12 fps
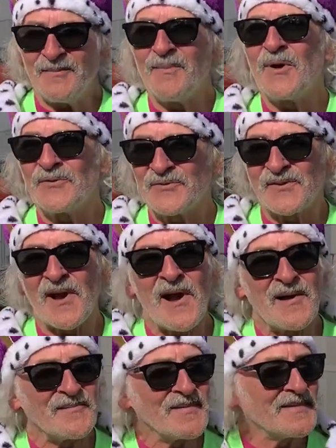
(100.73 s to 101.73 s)
most time,
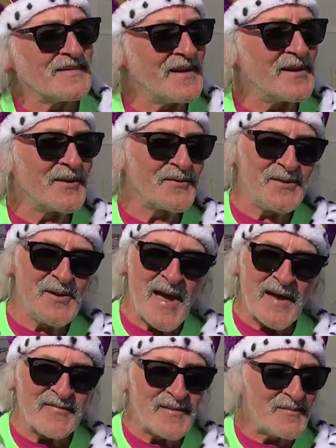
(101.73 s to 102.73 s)
you know, so you
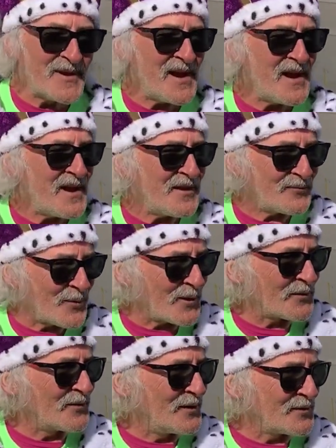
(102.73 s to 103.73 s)
have them days where it's
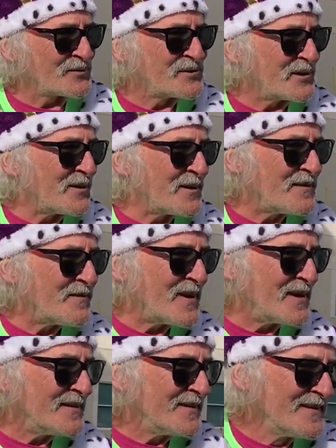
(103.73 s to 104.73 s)
a little chilly, but
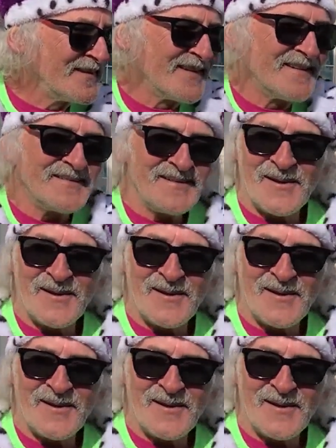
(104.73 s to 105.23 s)
you